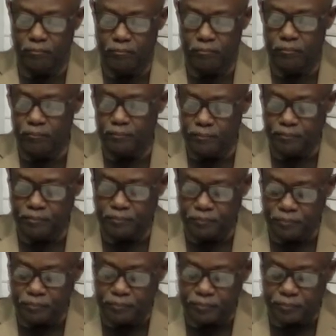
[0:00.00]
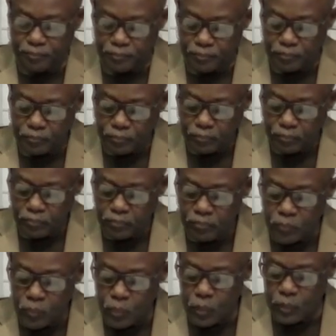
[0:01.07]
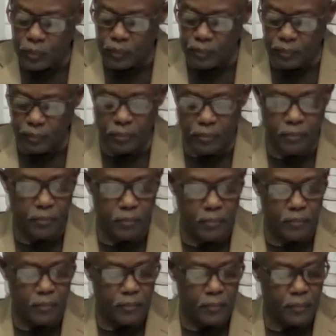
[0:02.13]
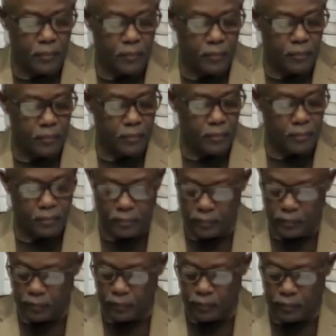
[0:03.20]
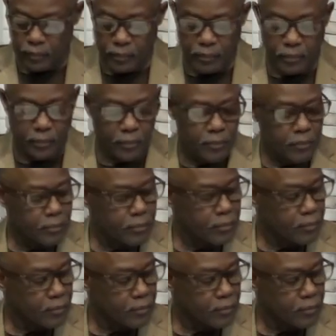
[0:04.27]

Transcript: The person shown says nothing.